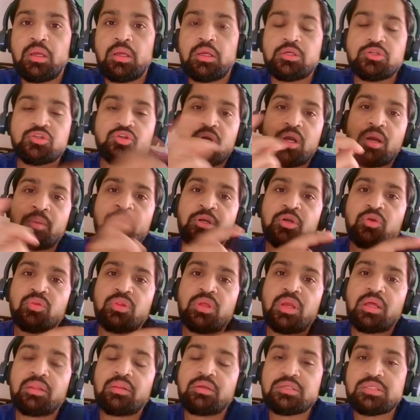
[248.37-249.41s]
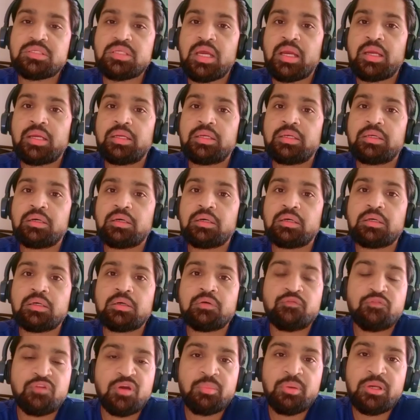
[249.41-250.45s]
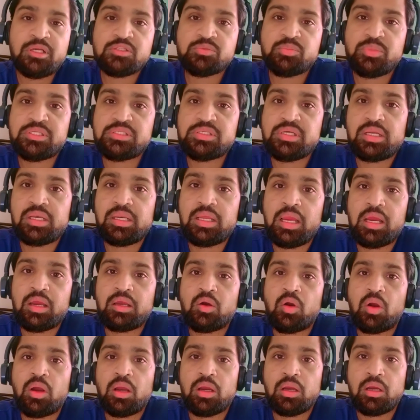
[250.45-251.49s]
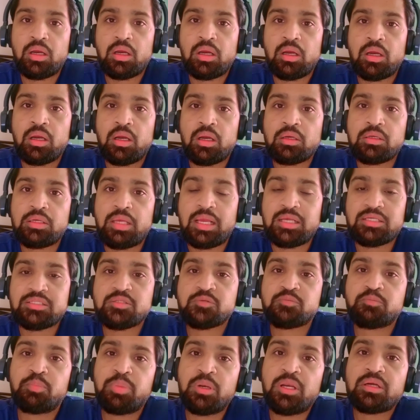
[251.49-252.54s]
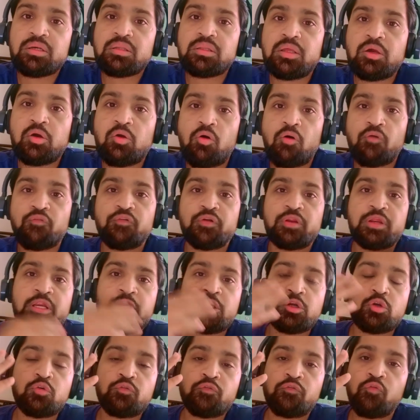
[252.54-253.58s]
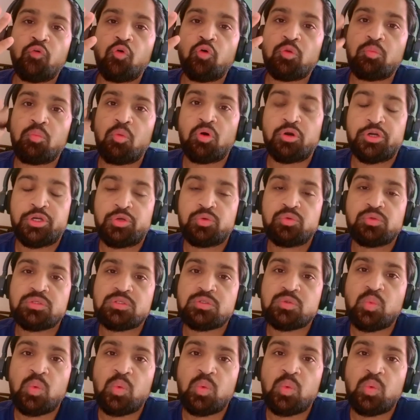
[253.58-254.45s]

So coming to the other side, Webex basically has split their offering into four modules.